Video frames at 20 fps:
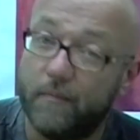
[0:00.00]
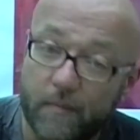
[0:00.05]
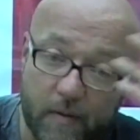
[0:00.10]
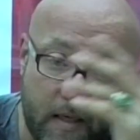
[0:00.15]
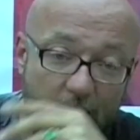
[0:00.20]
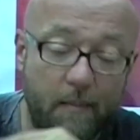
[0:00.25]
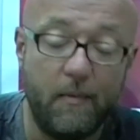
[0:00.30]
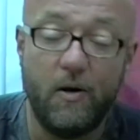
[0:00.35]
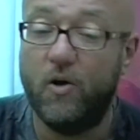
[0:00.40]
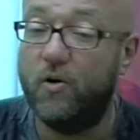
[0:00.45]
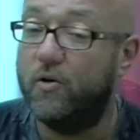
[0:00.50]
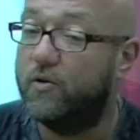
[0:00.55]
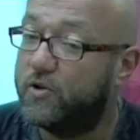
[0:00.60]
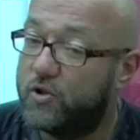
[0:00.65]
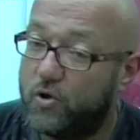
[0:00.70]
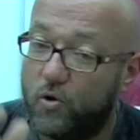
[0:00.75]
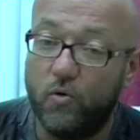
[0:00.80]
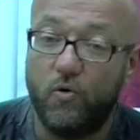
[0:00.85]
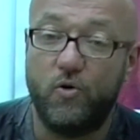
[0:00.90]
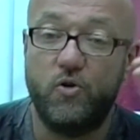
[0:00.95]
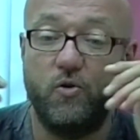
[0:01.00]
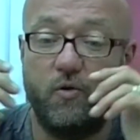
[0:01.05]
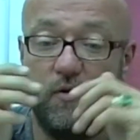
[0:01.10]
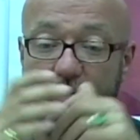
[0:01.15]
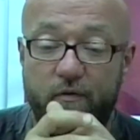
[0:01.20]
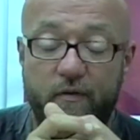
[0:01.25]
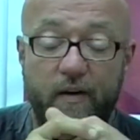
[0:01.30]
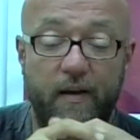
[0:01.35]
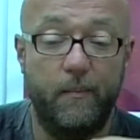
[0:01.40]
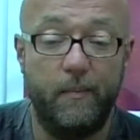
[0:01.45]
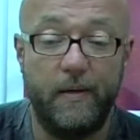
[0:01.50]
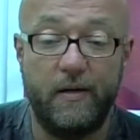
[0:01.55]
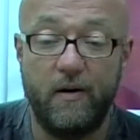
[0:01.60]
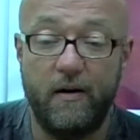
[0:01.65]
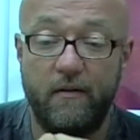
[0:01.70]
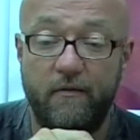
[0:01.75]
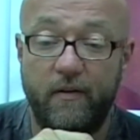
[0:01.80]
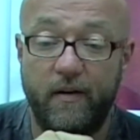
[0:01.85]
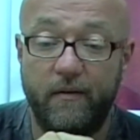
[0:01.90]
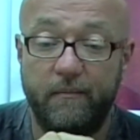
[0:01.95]
Come along, talk, join the fun. It'll be
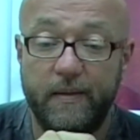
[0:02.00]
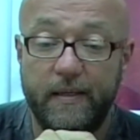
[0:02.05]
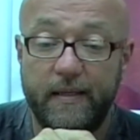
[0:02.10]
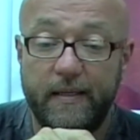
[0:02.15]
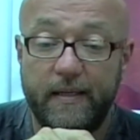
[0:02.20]
great fun.